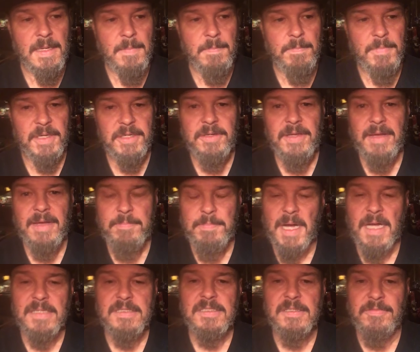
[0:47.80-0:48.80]
But you have
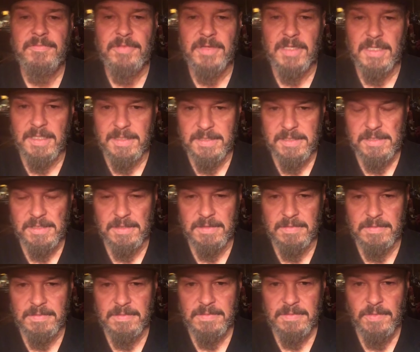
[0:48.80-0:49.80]
positive
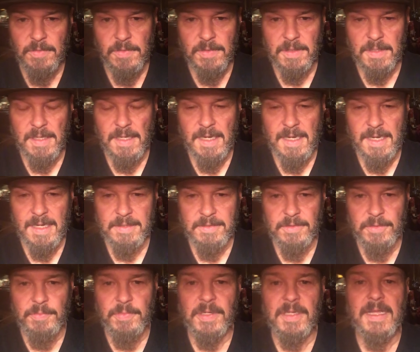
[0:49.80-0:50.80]
volition toward God.
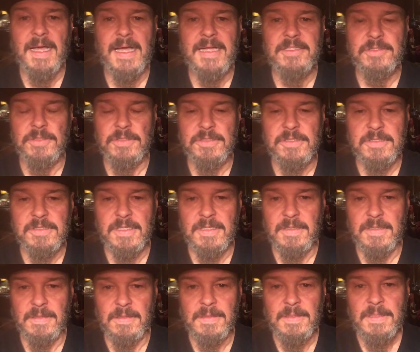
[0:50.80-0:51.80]
You mm-hmm. realize you're a
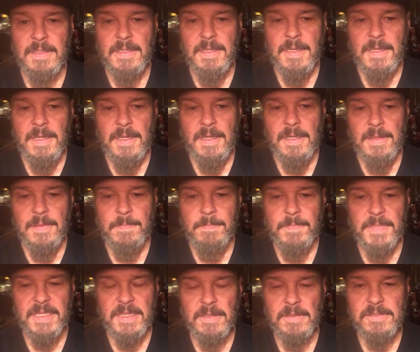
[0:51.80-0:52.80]
sinner,
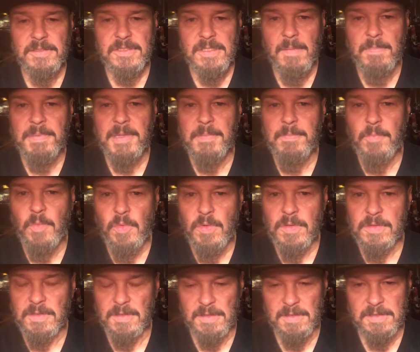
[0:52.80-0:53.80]
but there's something more
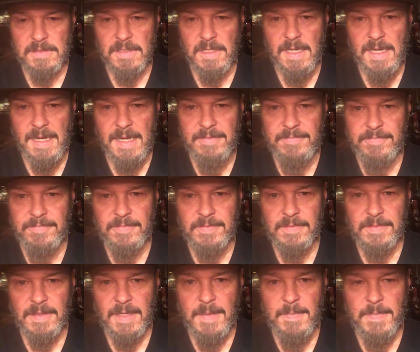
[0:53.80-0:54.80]
to this life.
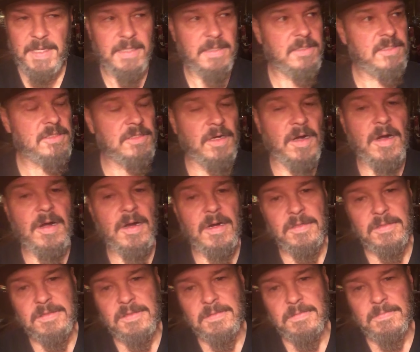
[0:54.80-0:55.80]
I mean, the
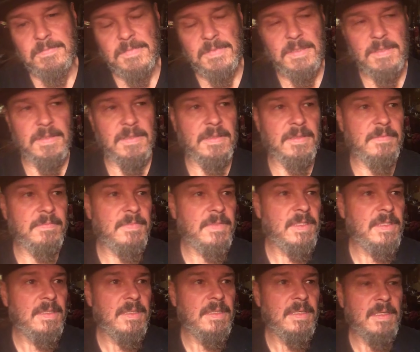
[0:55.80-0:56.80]
stars, the
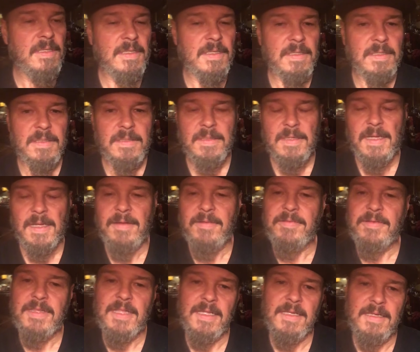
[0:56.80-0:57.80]

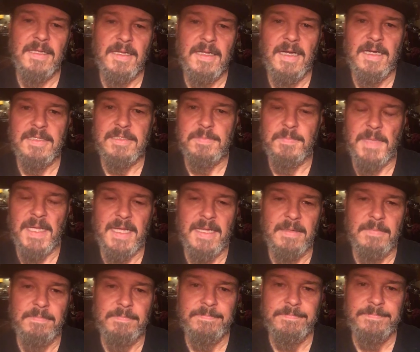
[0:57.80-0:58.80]
everything that God's made
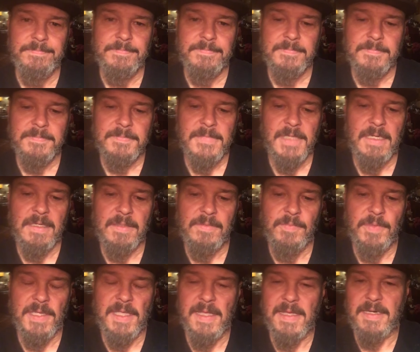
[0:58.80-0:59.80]

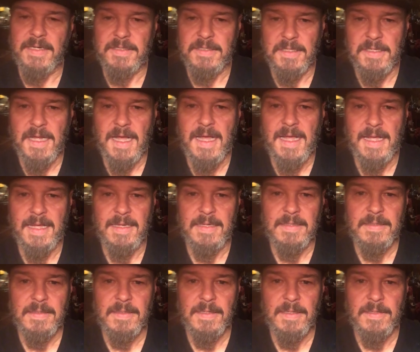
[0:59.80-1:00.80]
we can't deny it.
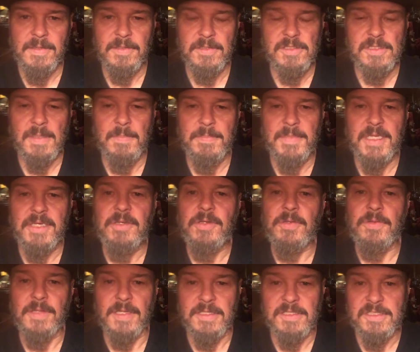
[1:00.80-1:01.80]
And there's something in you
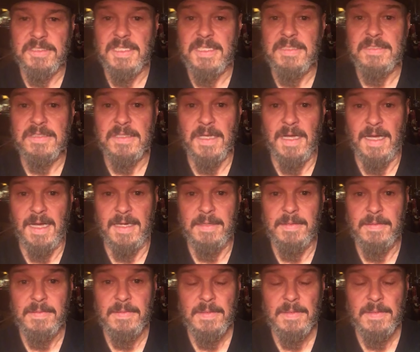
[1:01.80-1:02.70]
that seeks God.